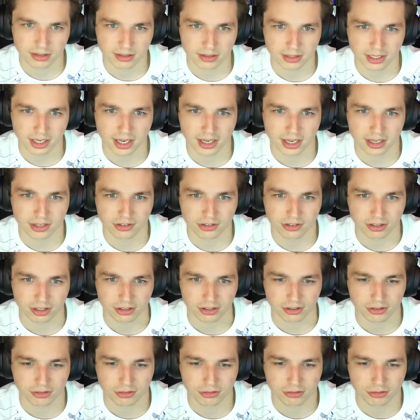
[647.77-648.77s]
yeah, it's
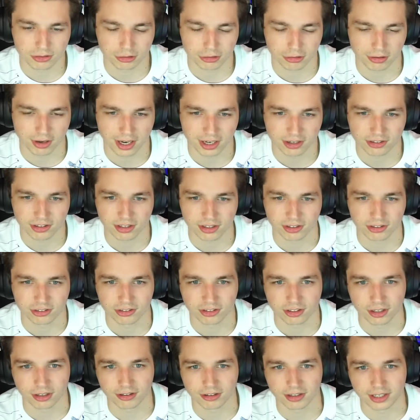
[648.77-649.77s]
like trash that he's
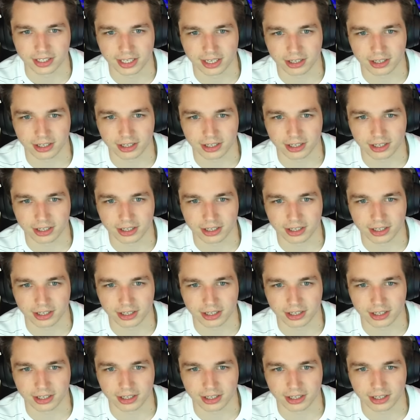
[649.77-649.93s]
stealing